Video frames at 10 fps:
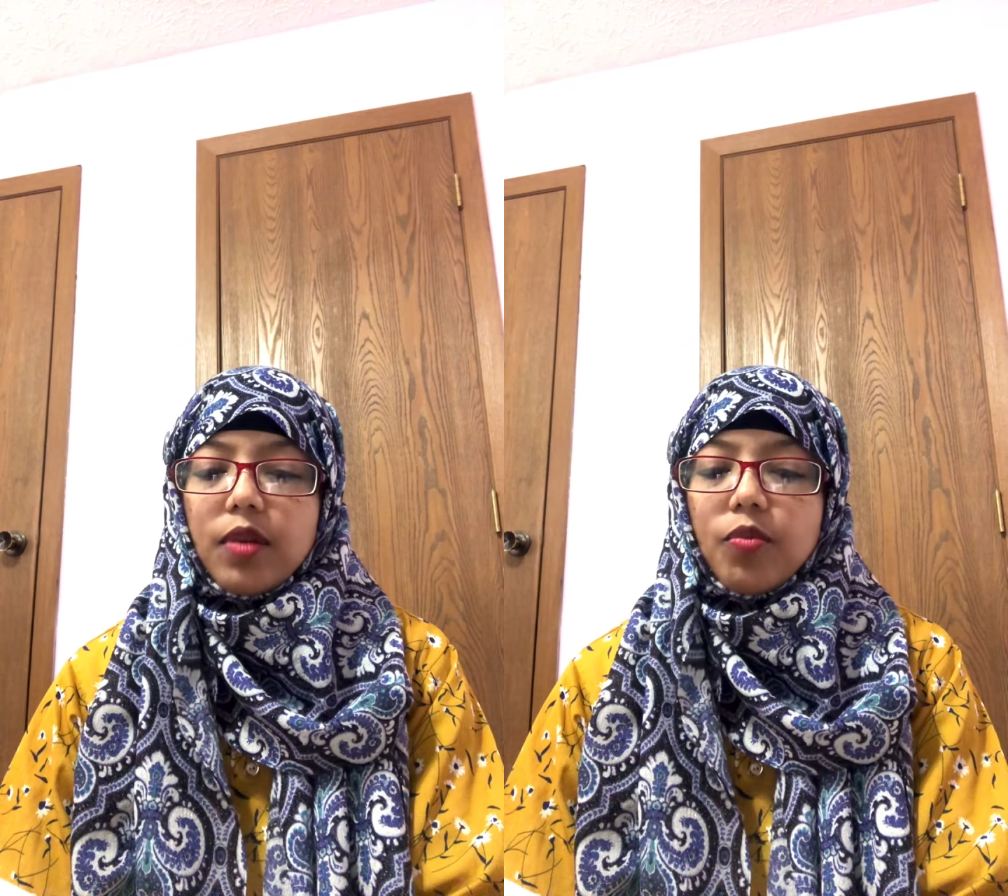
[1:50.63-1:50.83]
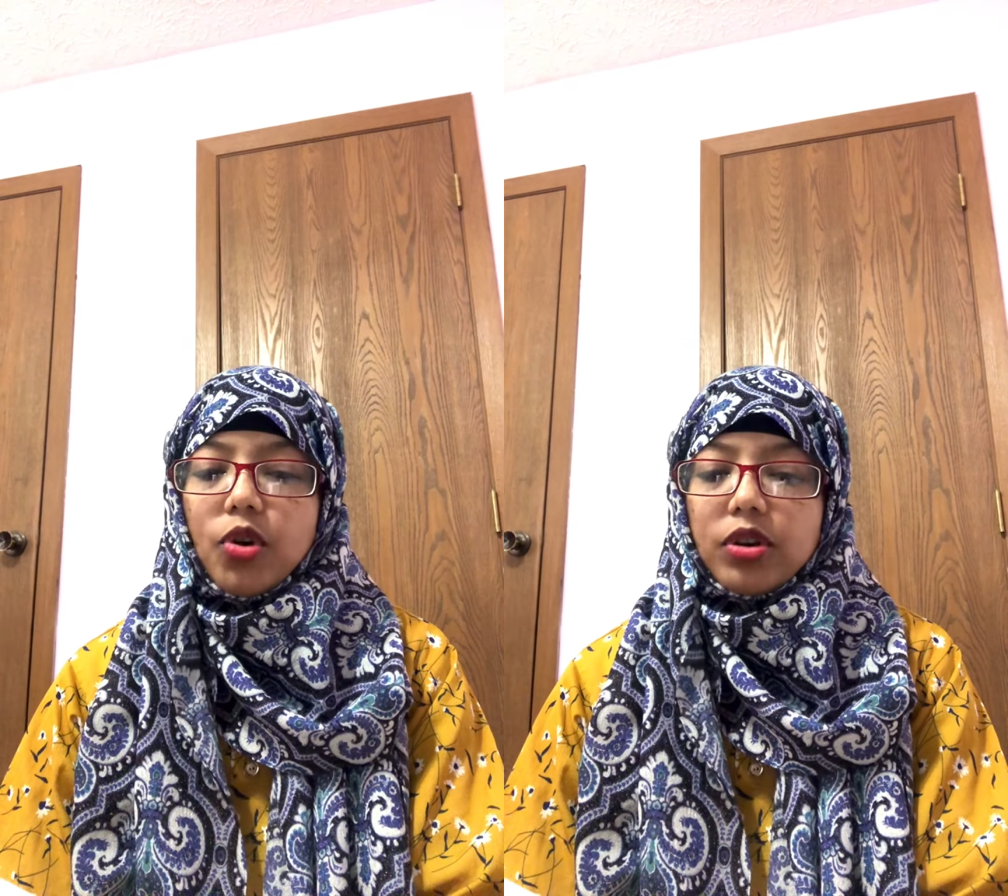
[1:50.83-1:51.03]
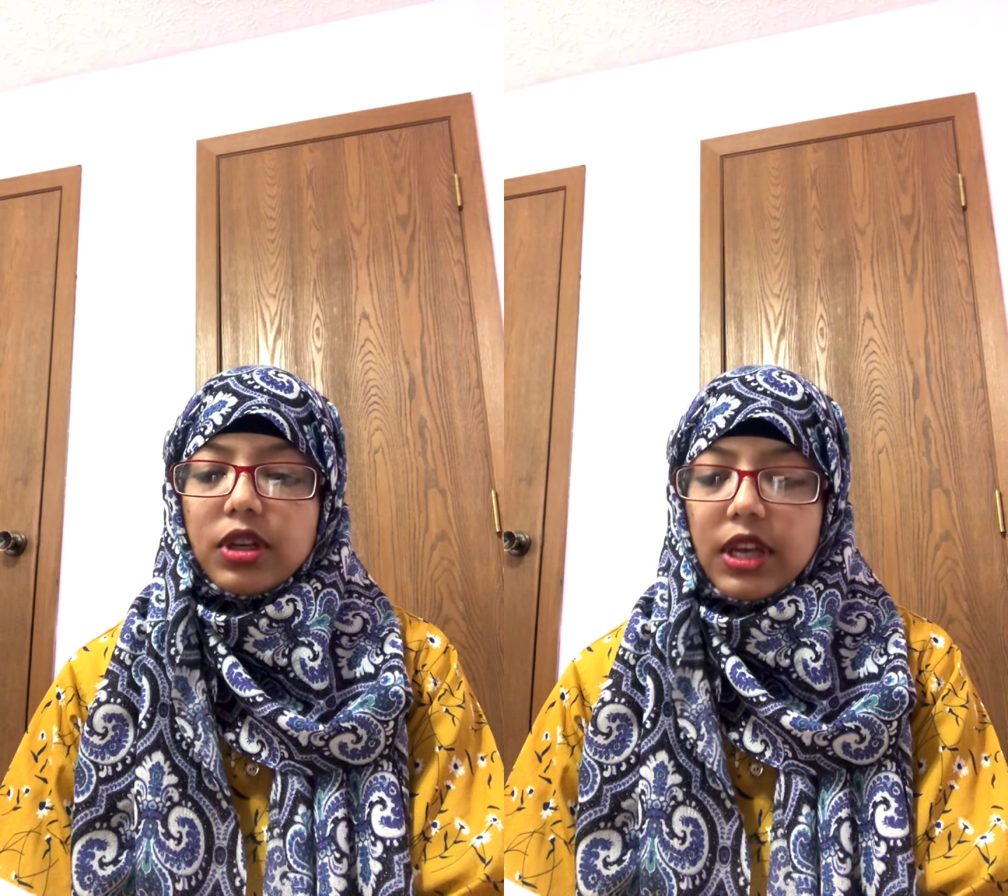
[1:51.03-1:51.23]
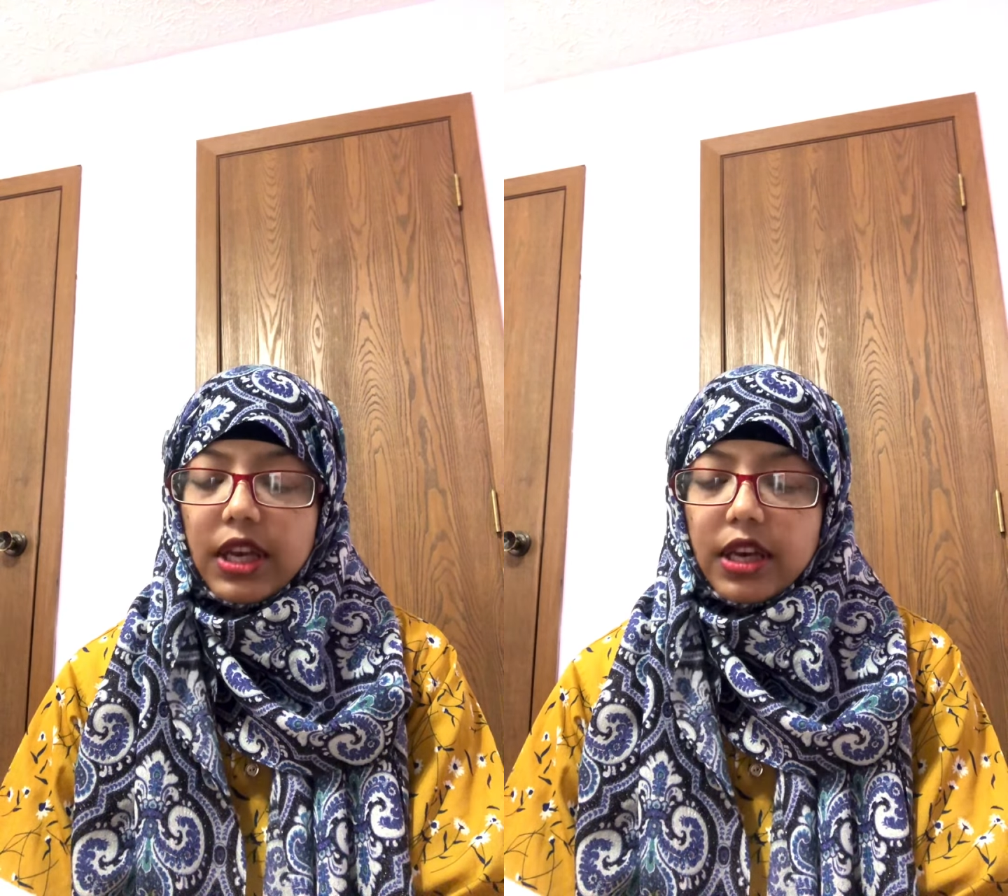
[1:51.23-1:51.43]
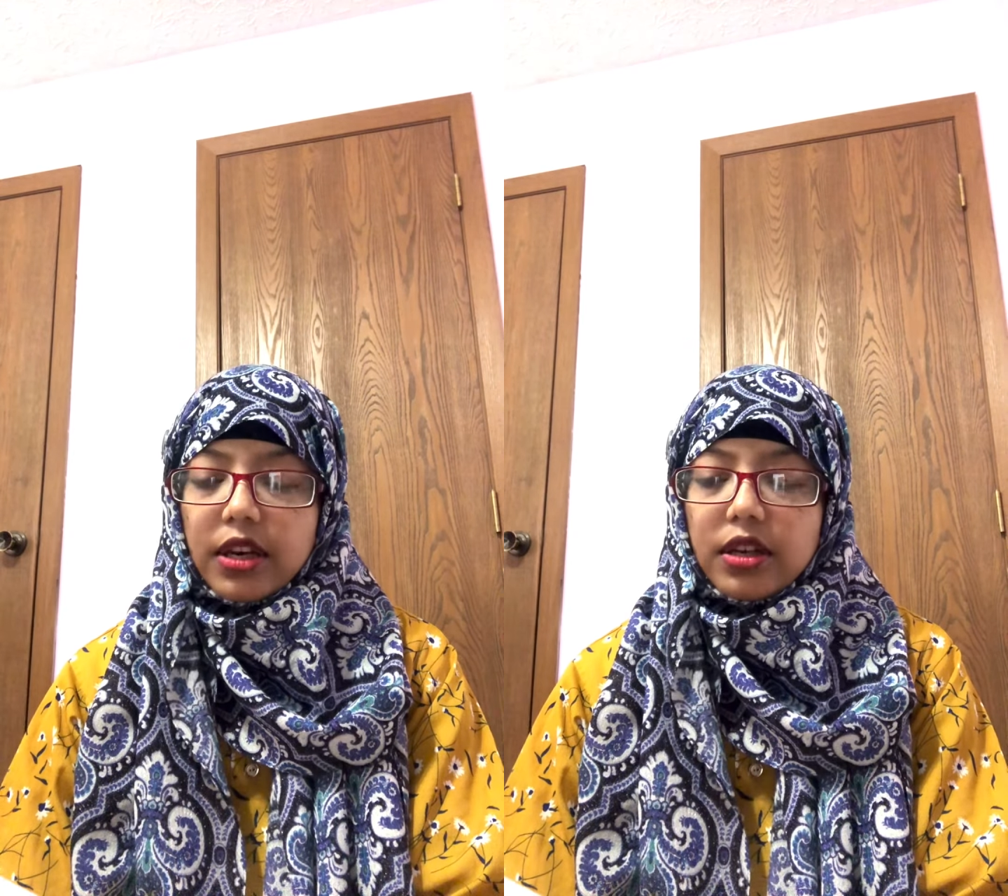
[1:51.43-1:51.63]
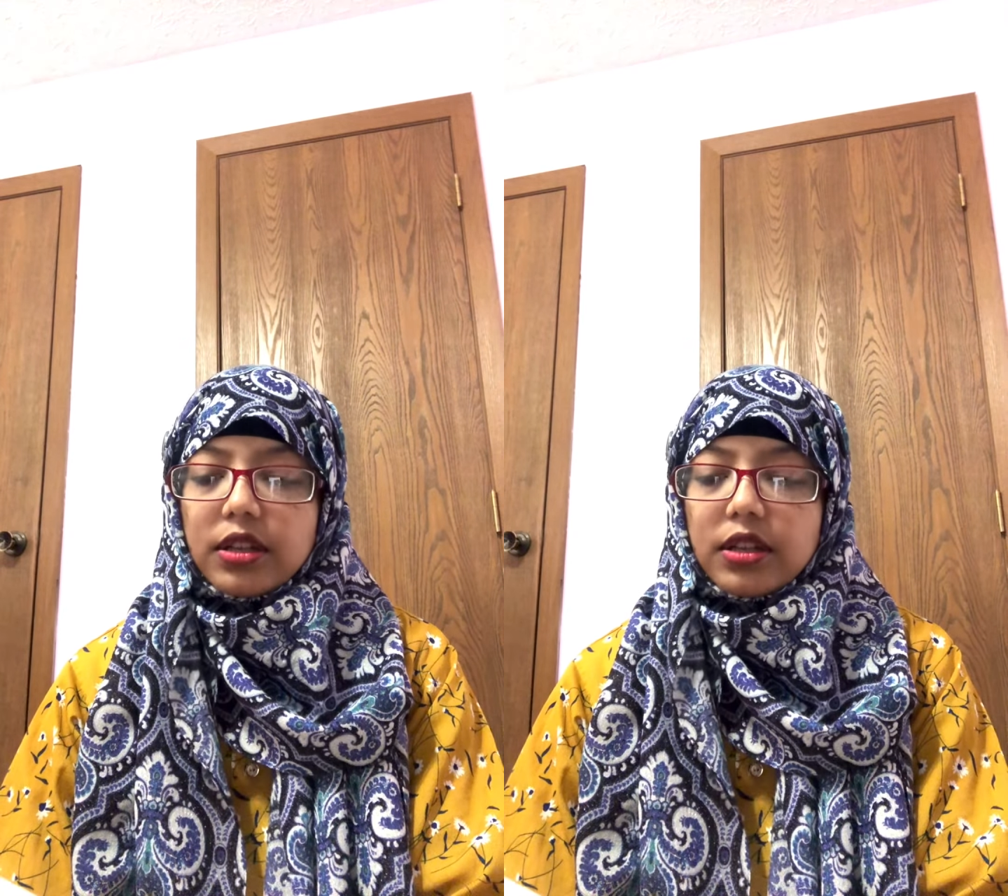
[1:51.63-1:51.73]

more clear,